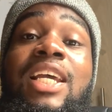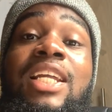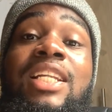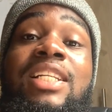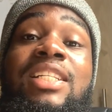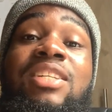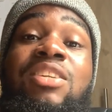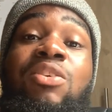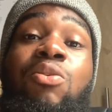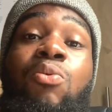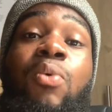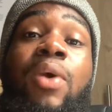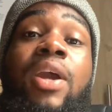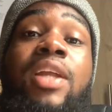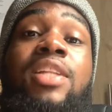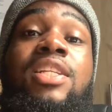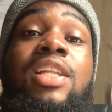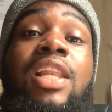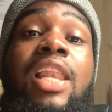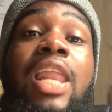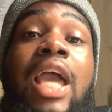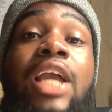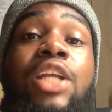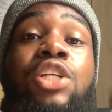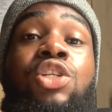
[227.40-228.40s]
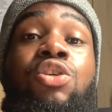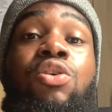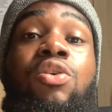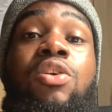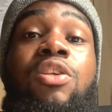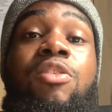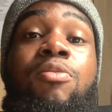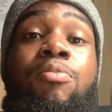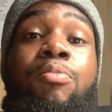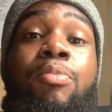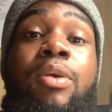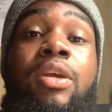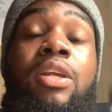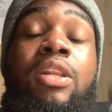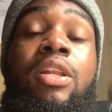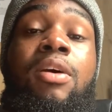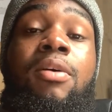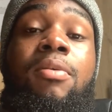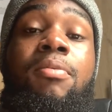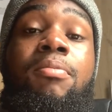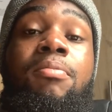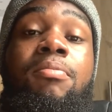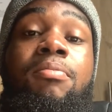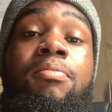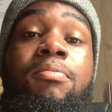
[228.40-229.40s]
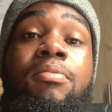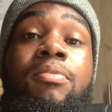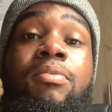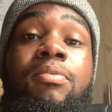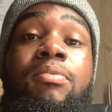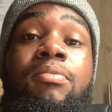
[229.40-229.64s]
the way the lecture is being